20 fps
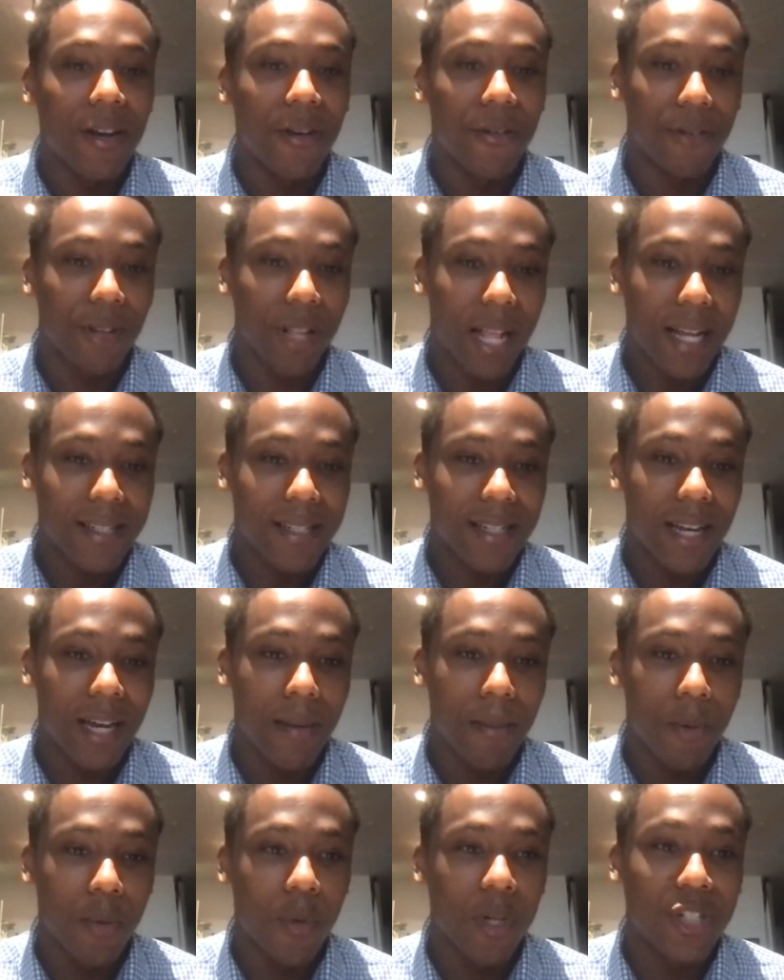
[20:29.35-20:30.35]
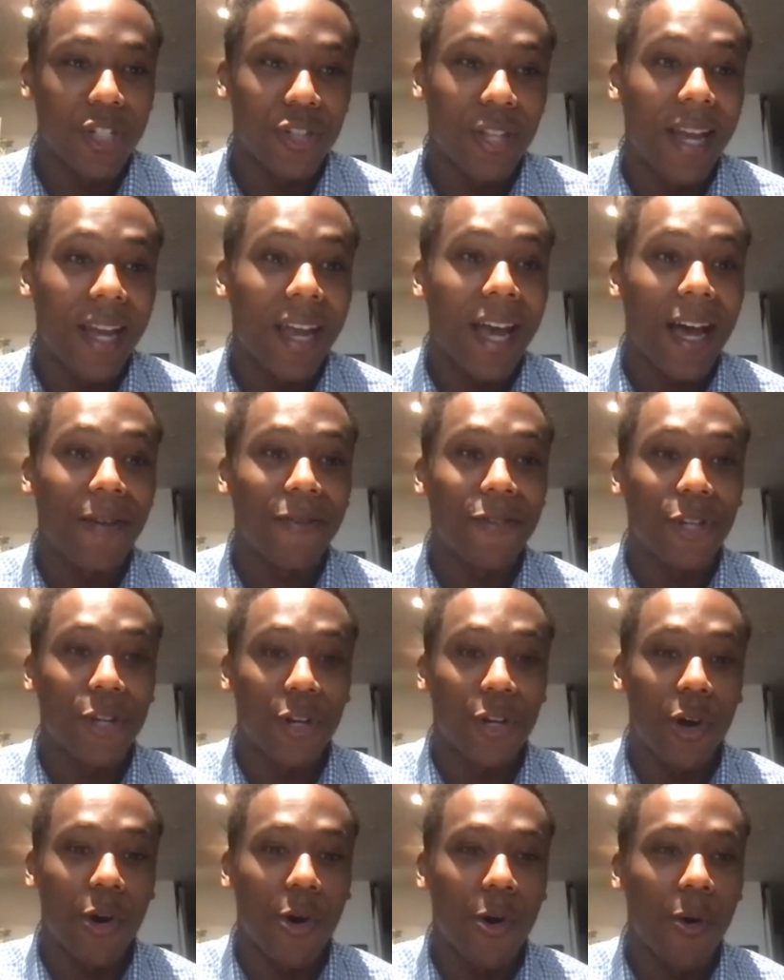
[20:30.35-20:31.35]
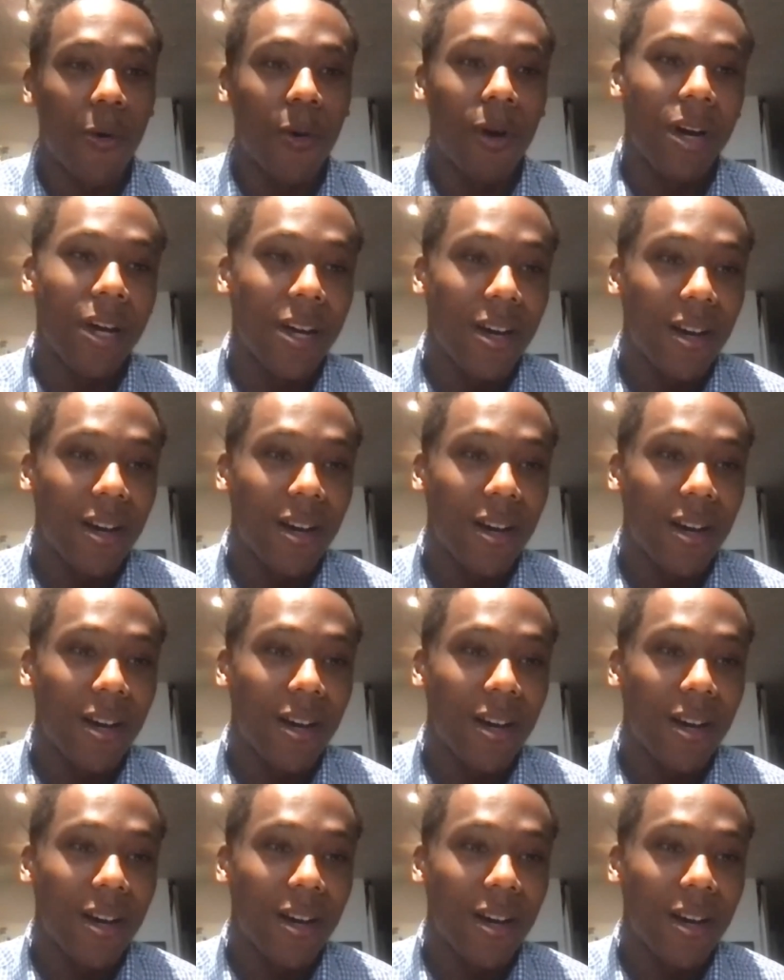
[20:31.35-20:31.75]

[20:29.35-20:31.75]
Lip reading: of class time in which they have to go,